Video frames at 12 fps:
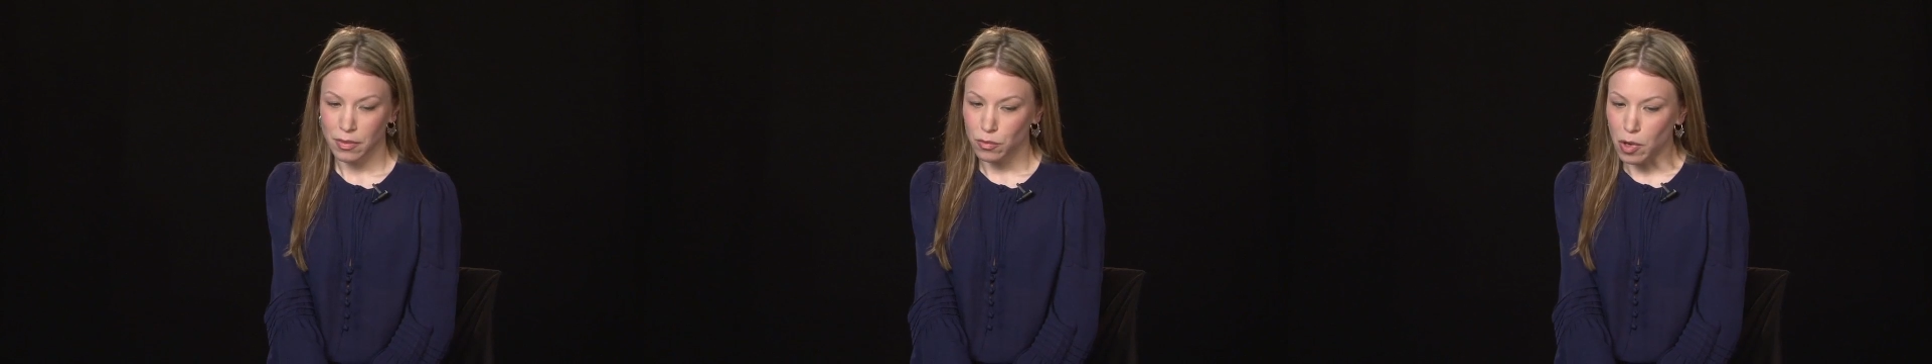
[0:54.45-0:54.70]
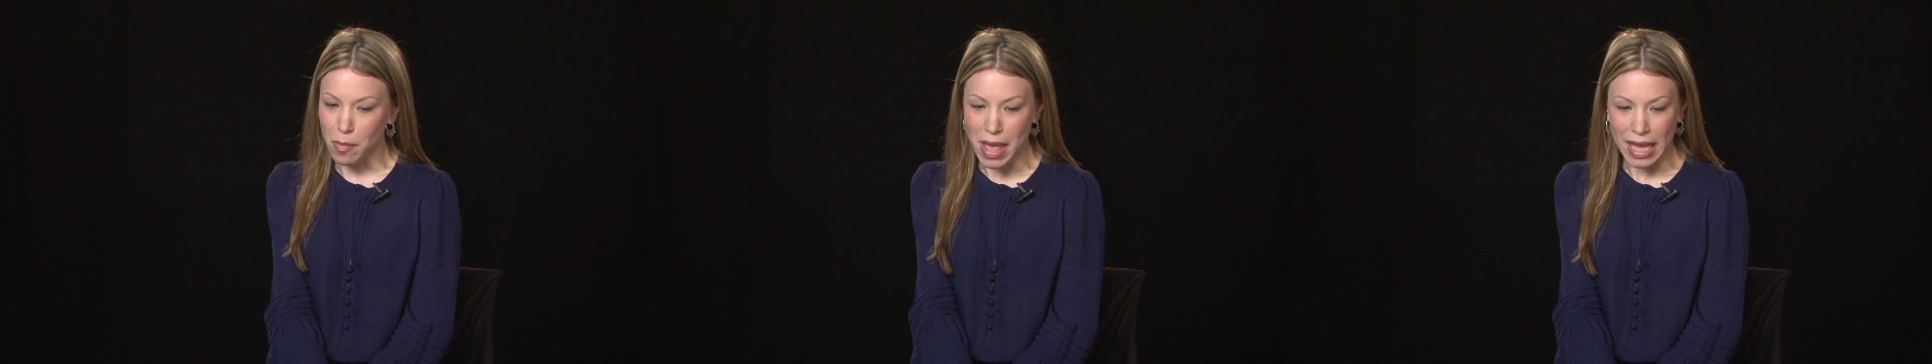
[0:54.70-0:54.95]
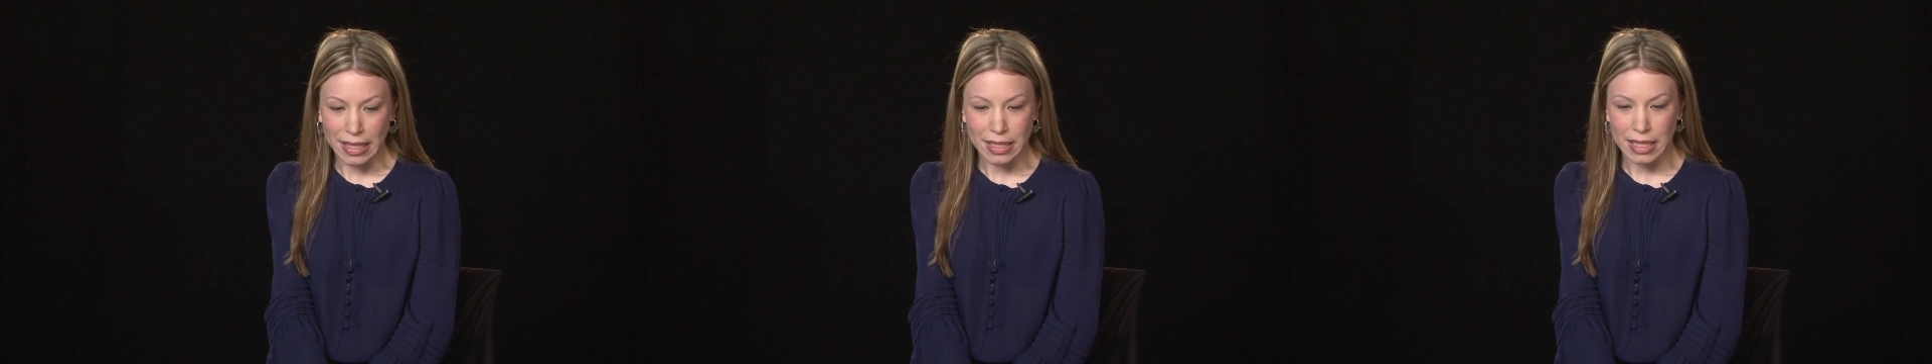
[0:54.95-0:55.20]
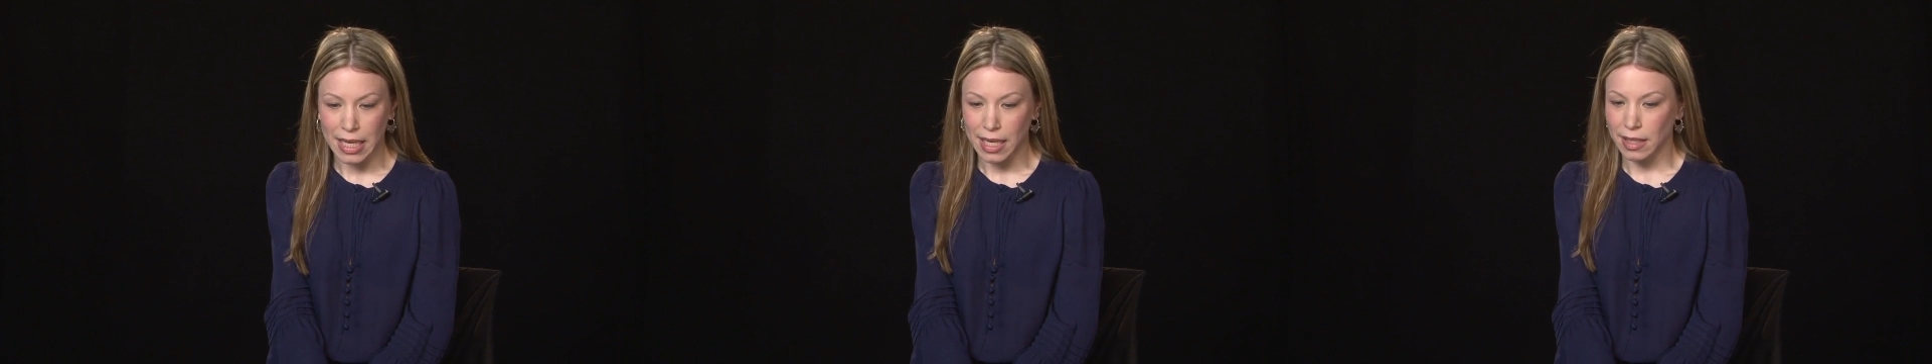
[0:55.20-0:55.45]

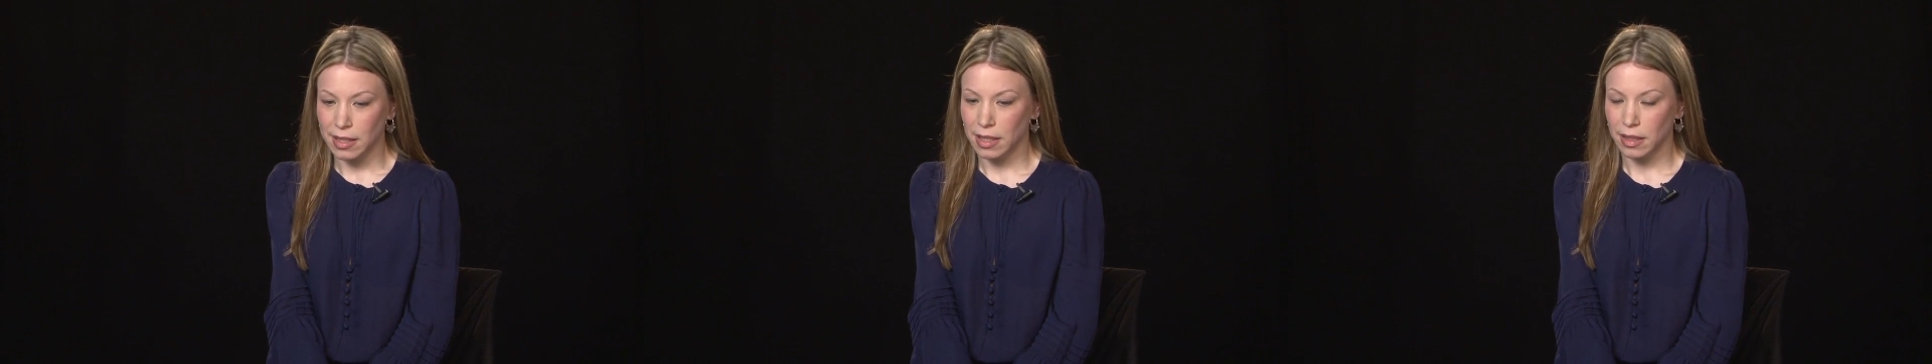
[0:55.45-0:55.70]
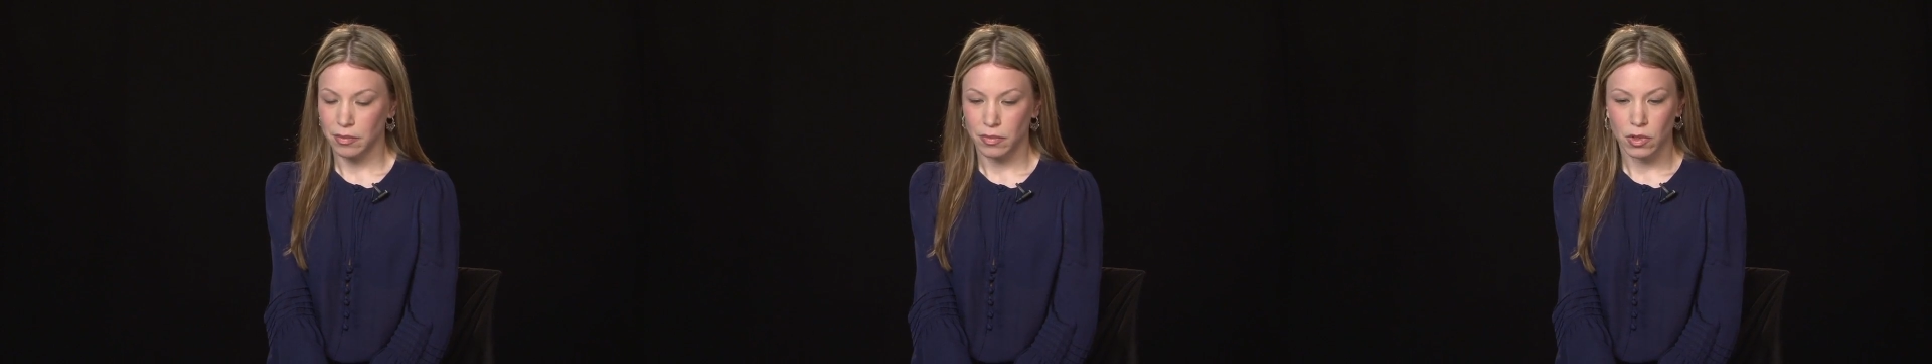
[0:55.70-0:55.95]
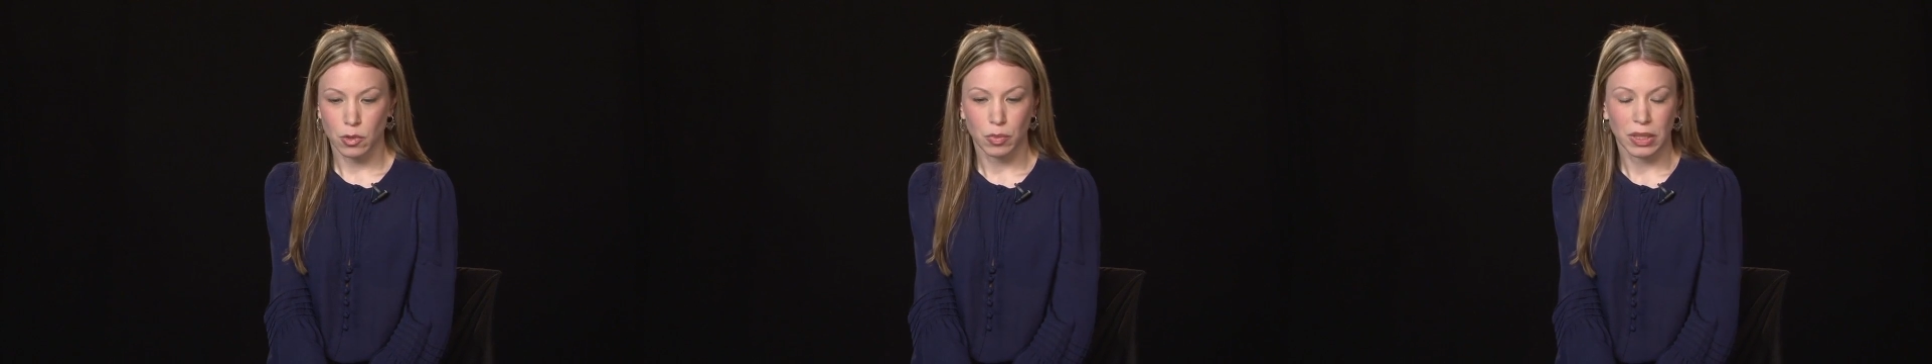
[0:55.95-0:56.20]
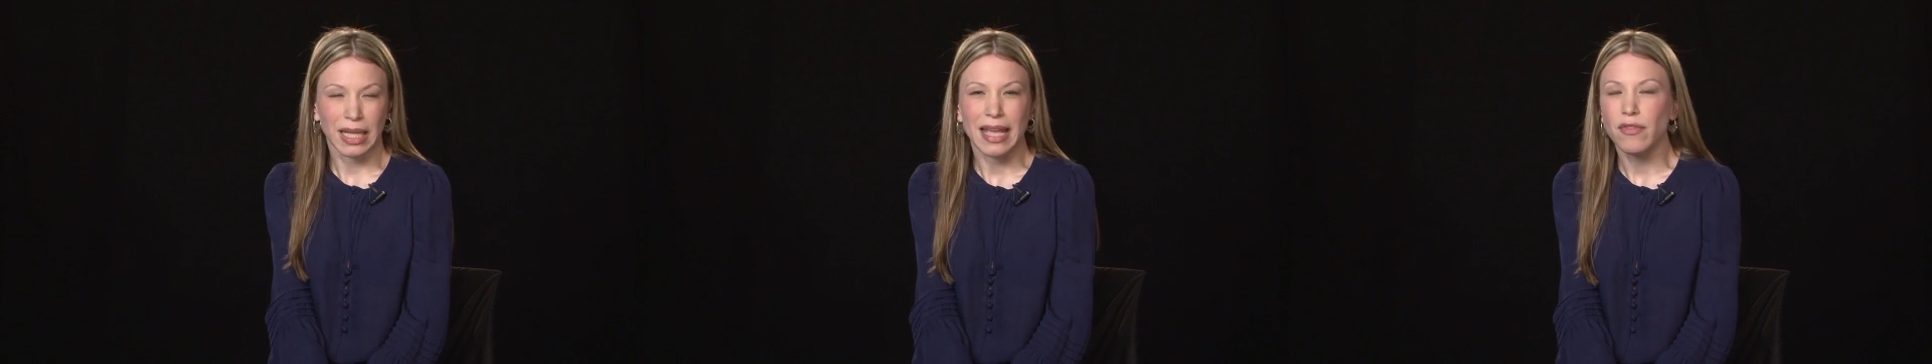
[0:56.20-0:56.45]
romantic,
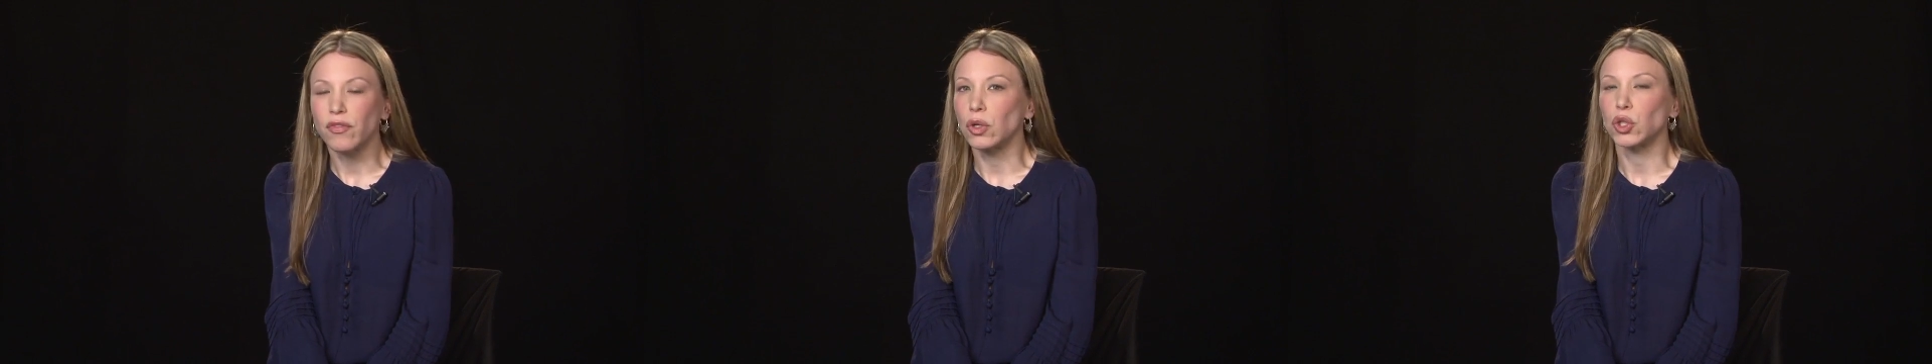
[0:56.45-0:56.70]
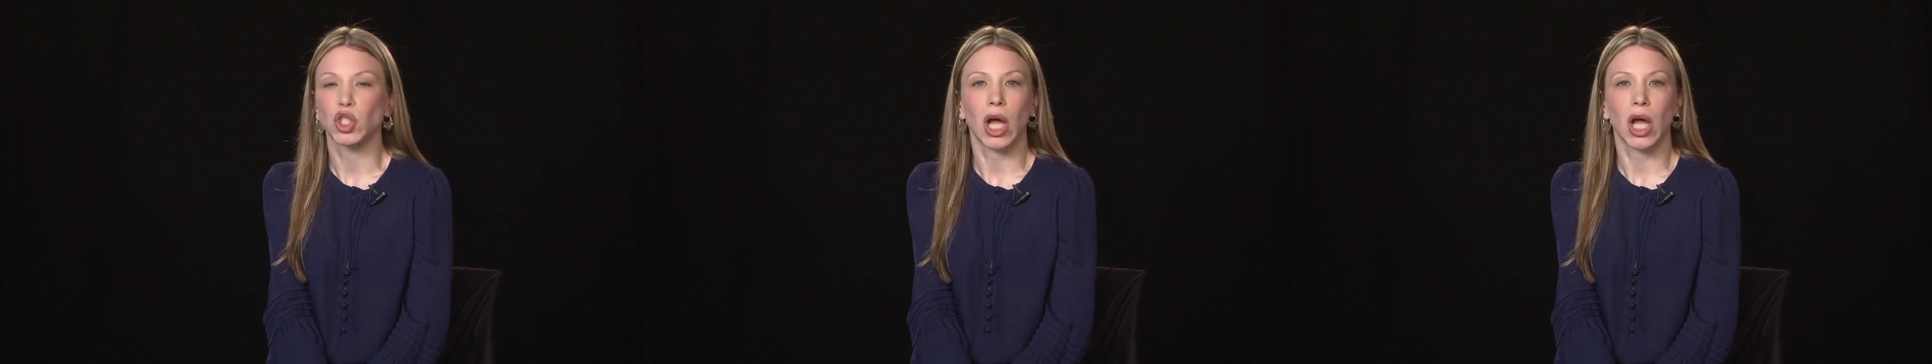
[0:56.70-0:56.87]
playful